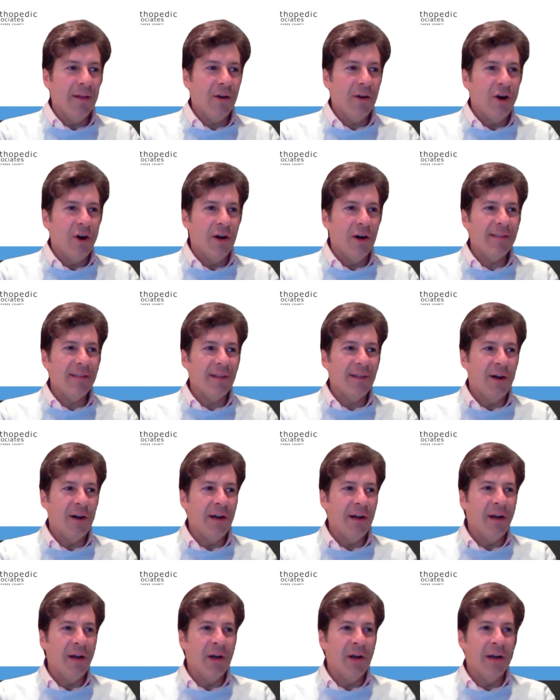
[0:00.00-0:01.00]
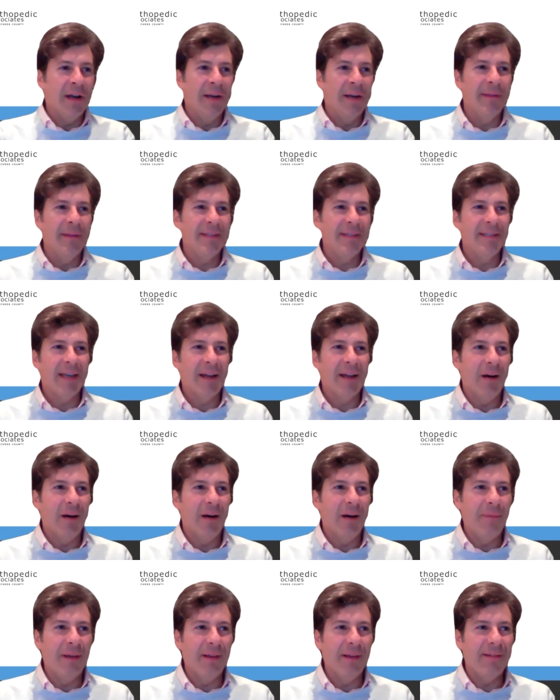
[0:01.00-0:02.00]
the costs are going to be set
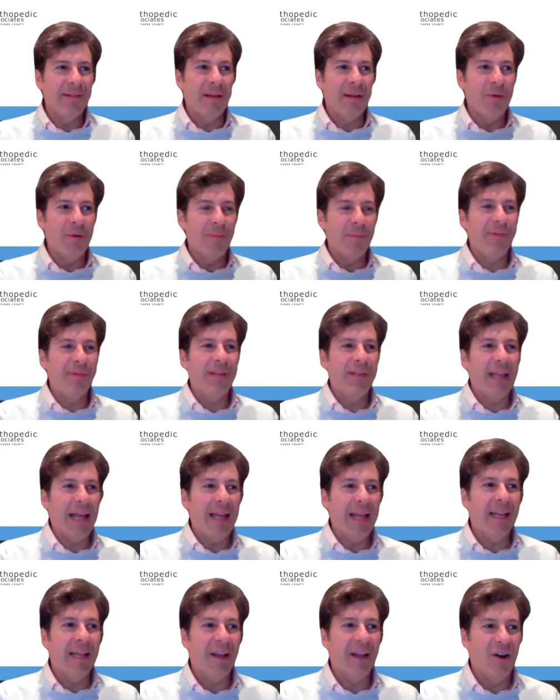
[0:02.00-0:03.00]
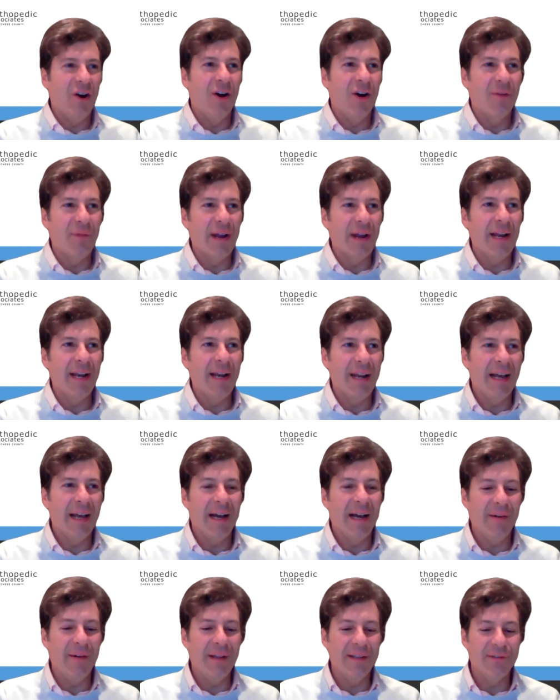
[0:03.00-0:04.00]
up is that we're planning on right
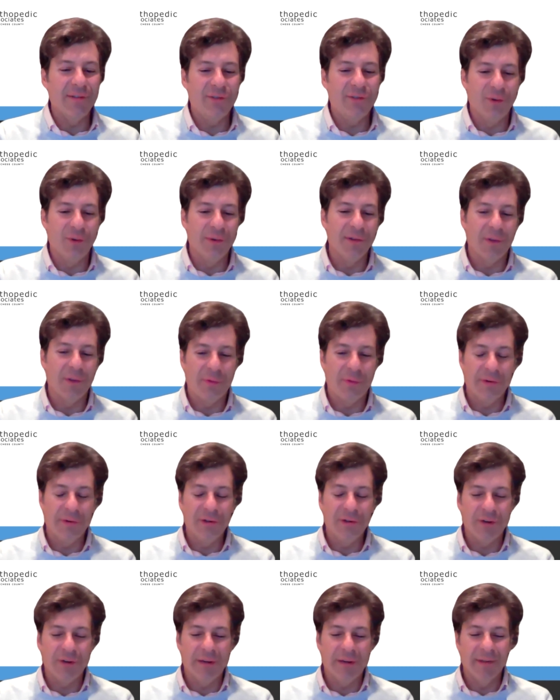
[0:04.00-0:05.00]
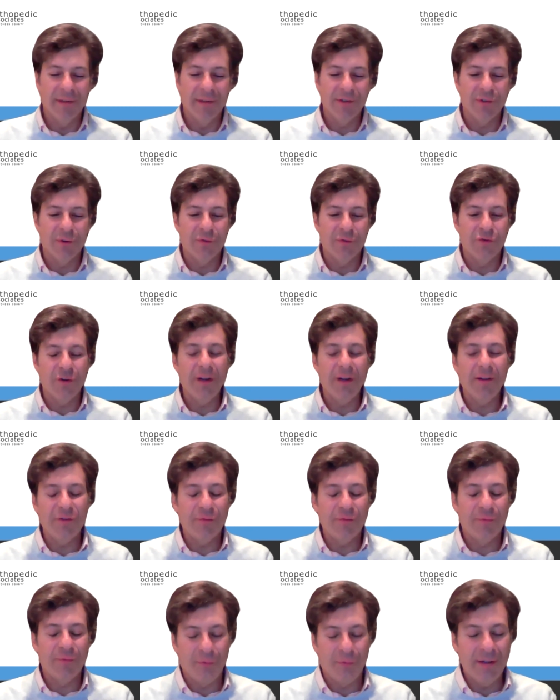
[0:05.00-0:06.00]
now is doing the 3 treatments. So 3
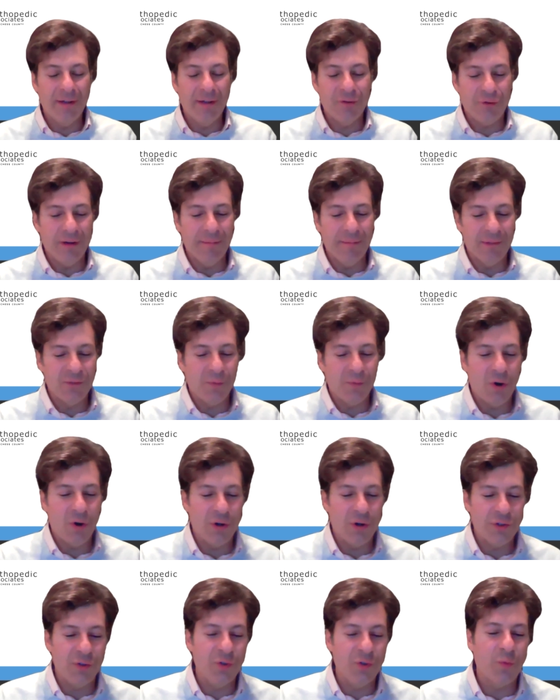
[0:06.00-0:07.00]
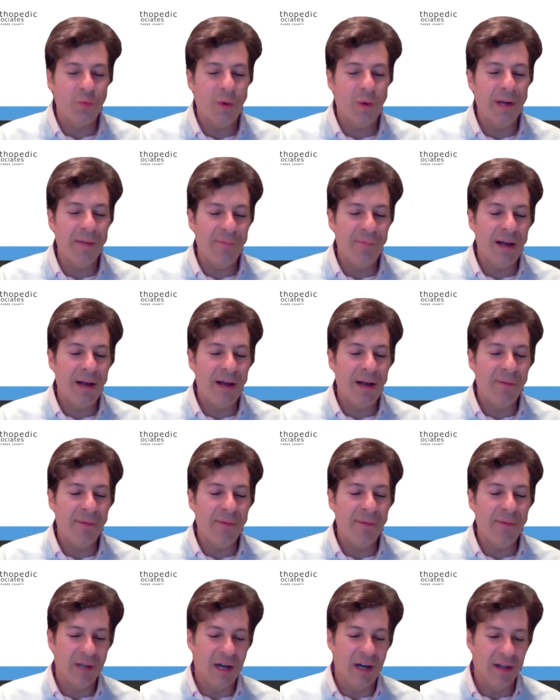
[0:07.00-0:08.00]
treatments will cost you
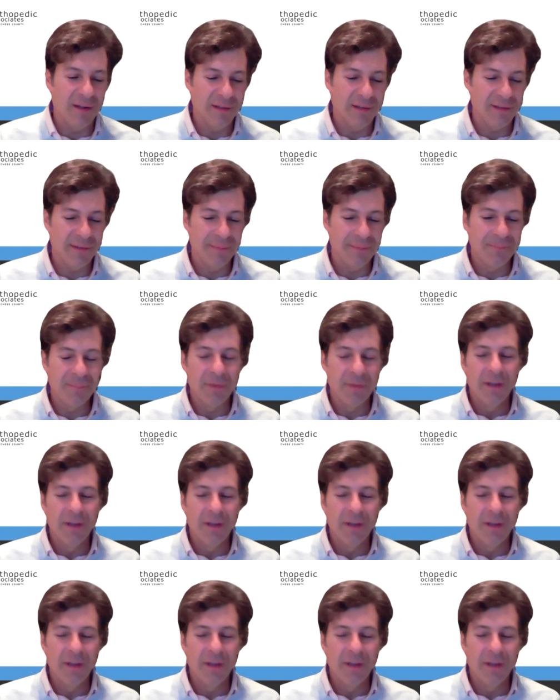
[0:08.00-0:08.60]
$2,500.